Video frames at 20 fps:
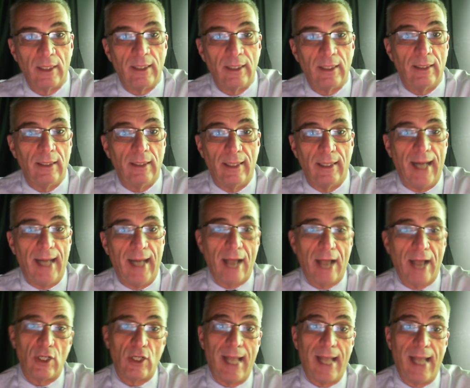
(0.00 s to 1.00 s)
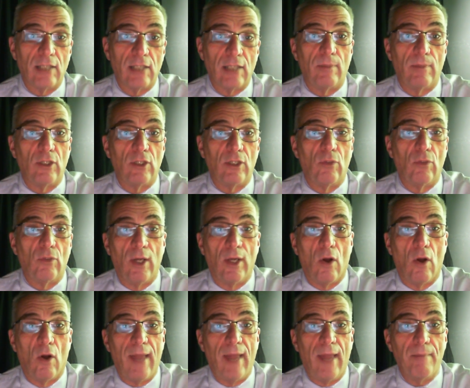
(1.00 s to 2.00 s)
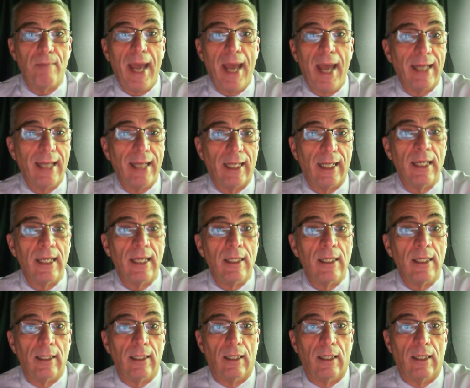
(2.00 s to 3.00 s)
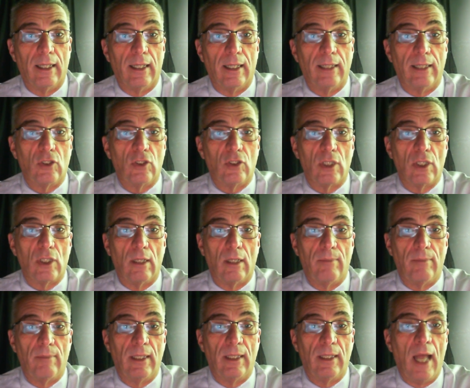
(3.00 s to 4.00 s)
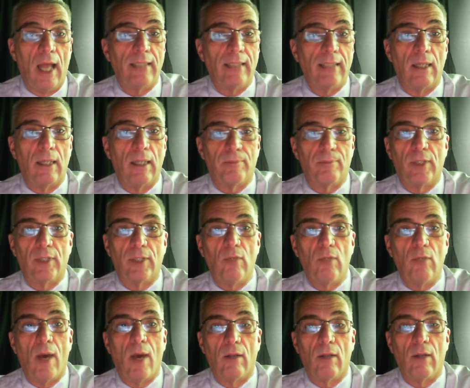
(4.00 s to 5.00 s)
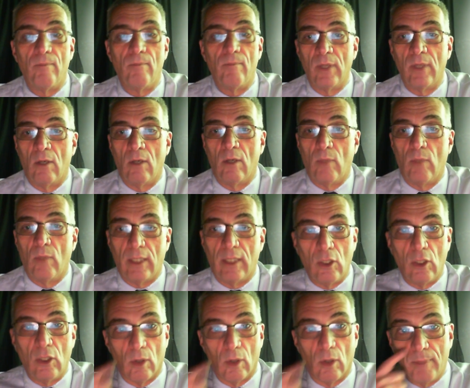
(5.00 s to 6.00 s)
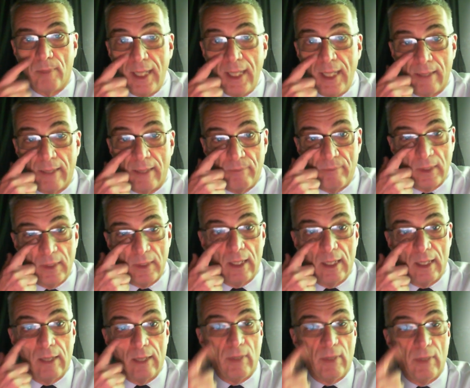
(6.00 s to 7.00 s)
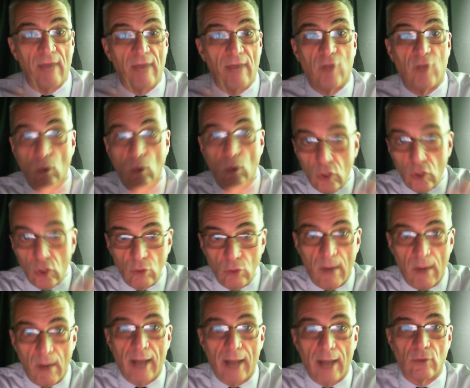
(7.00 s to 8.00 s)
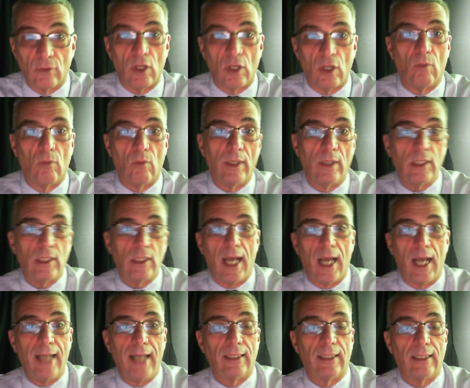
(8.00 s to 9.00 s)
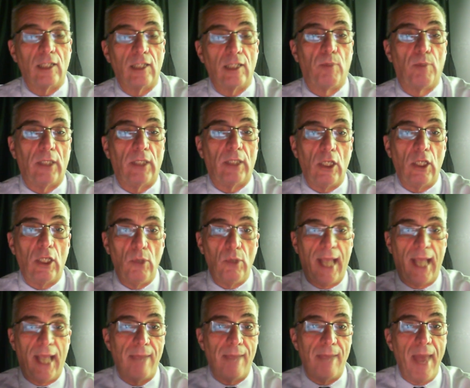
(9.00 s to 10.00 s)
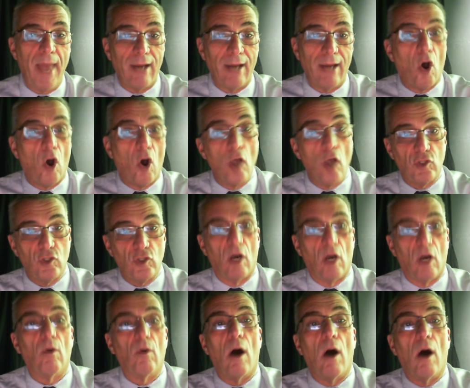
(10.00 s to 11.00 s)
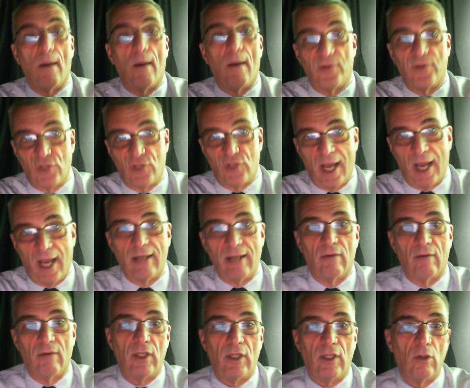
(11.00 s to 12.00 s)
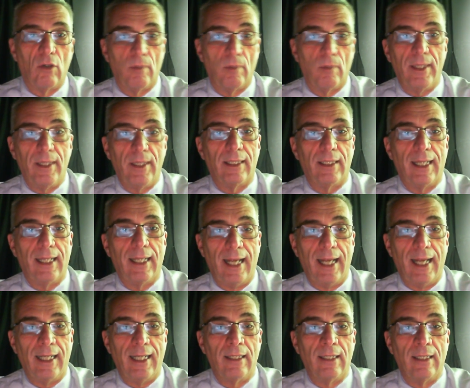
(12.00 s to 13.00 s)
and it actually hasn't been doing all that badly. Uh, it's uh, been lined up pretty well with the European. We have those two models on one side, and let's put the U K Met also on the side of the European Canadian